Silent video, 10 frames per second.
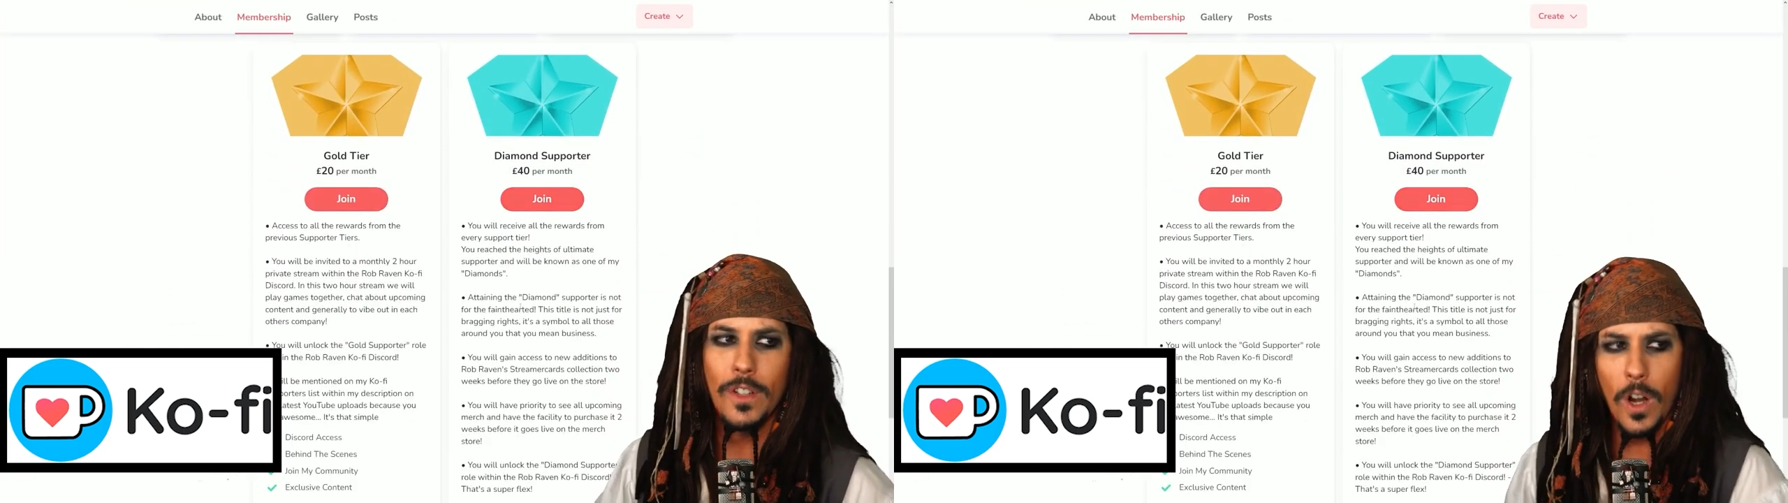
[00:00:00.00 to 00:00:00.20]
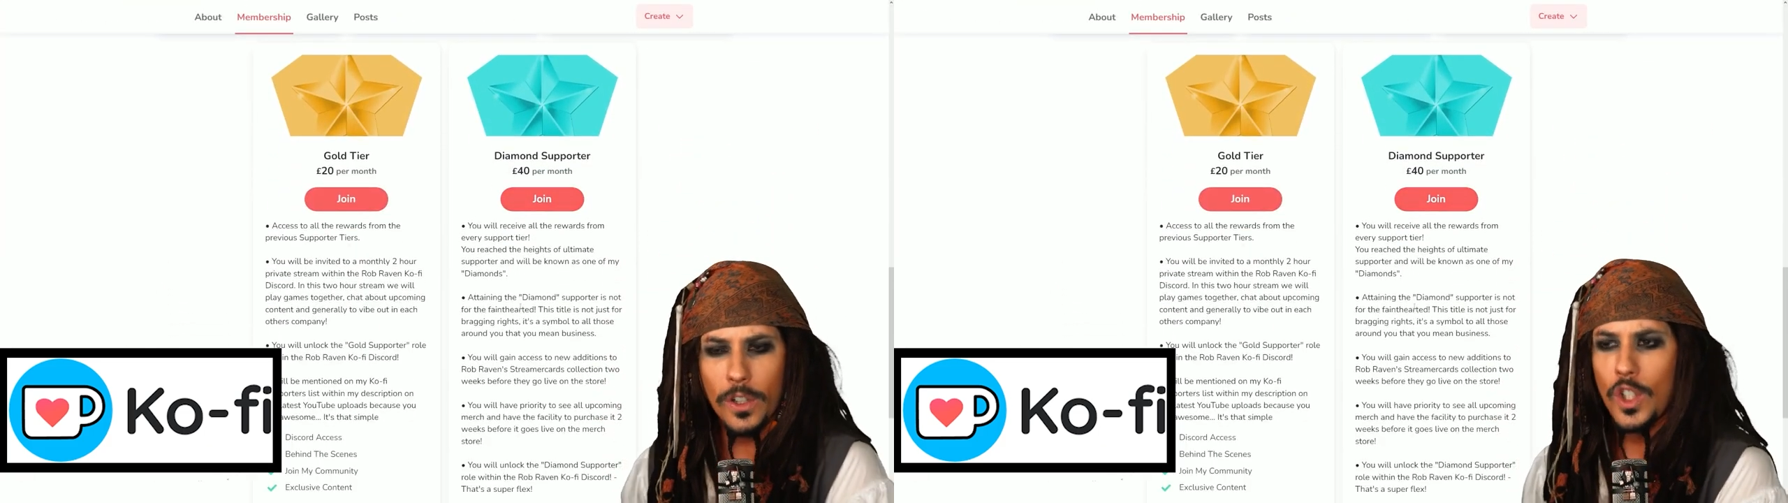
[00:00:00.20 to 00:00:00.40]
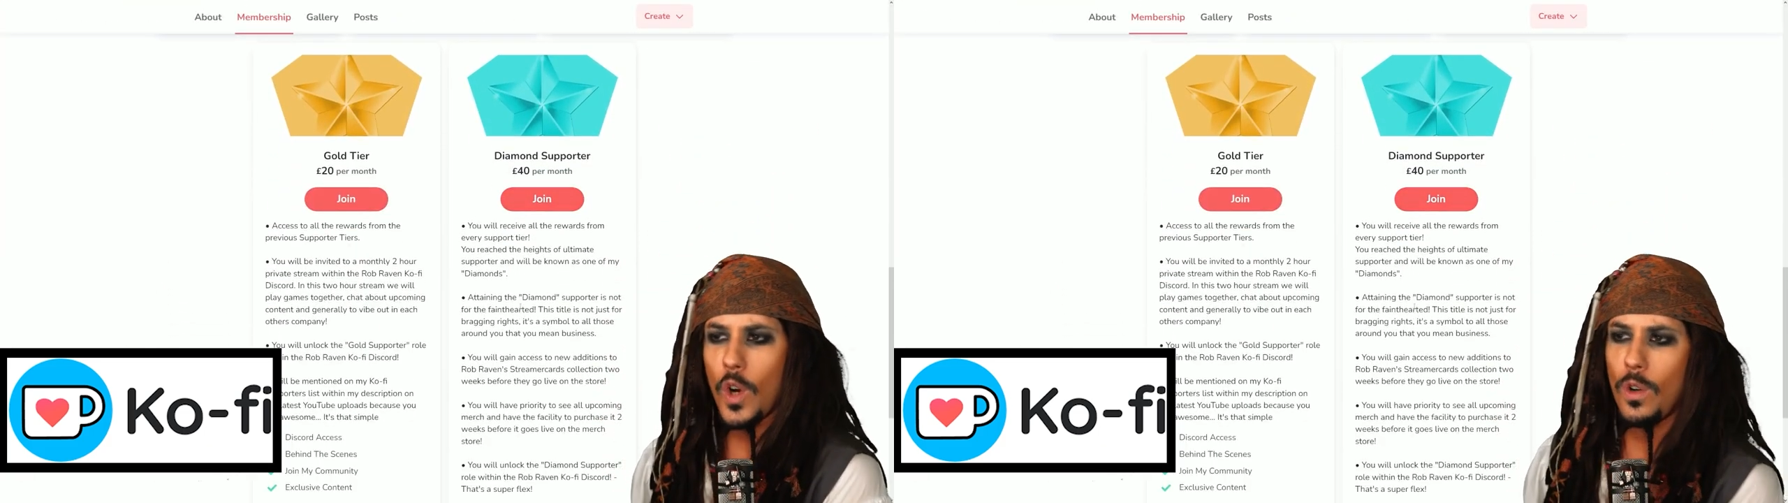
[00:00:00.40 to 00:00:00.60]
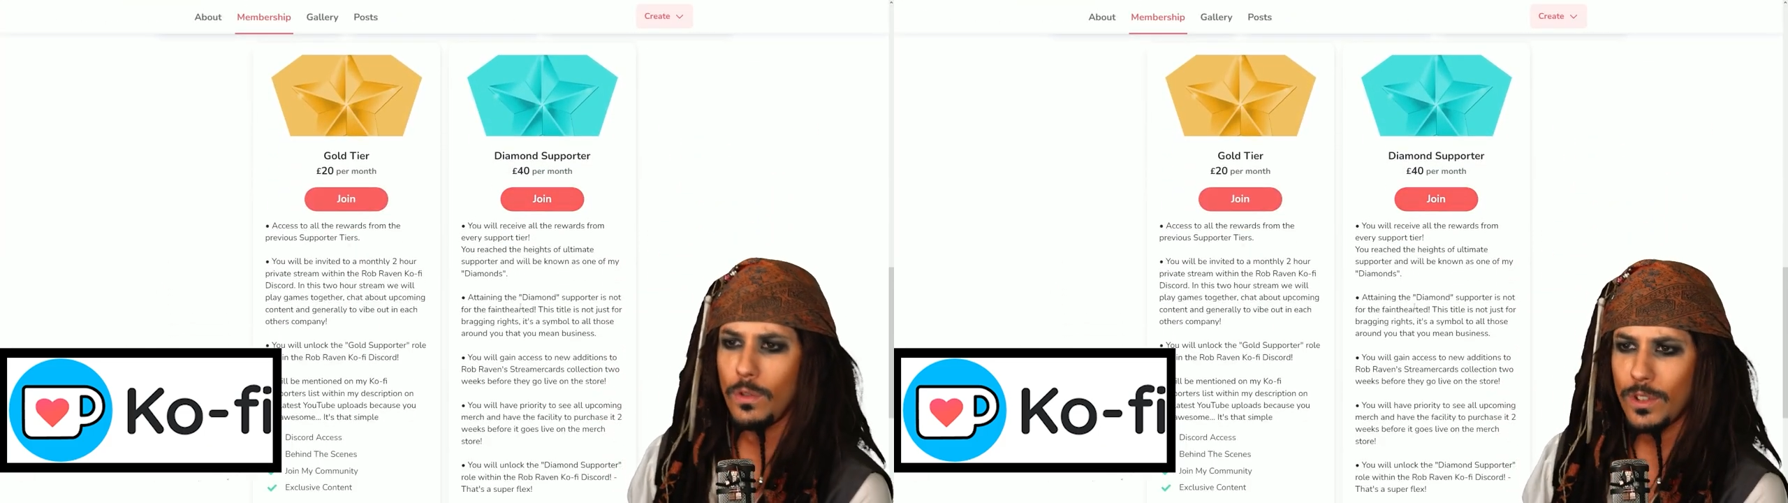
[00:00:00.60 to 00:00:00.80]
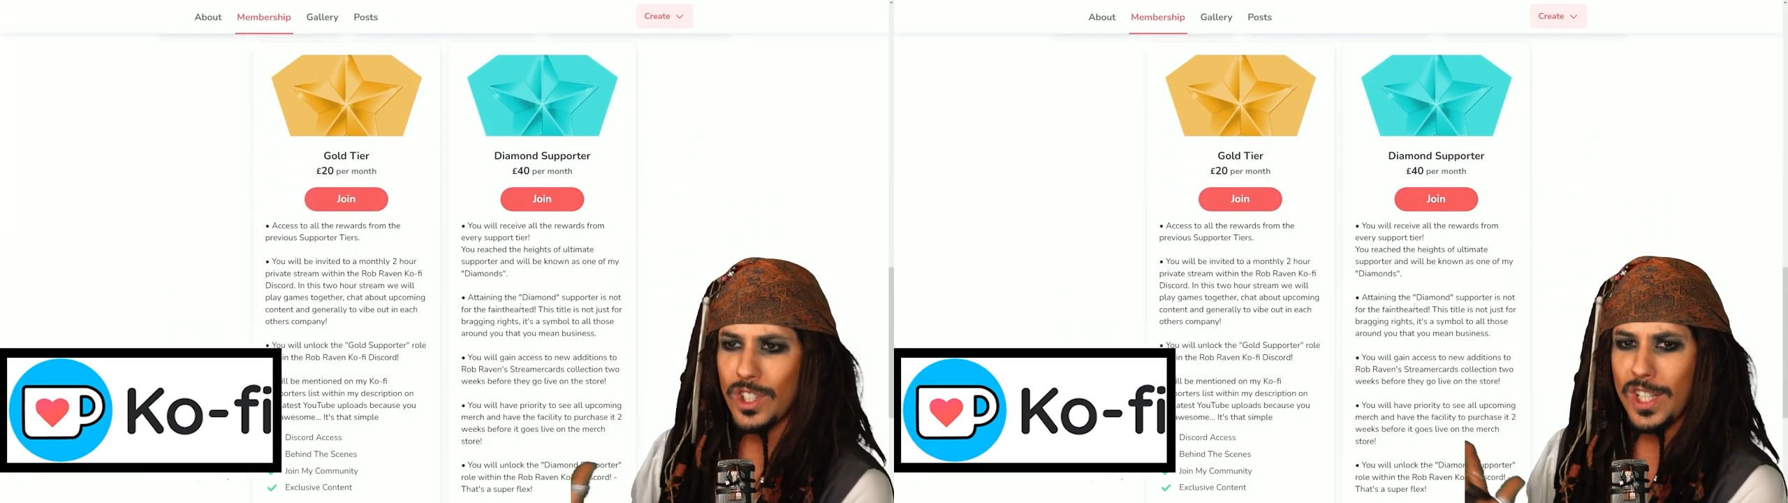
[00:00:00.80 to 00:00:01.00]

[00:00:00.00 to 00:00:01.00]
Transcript: got golds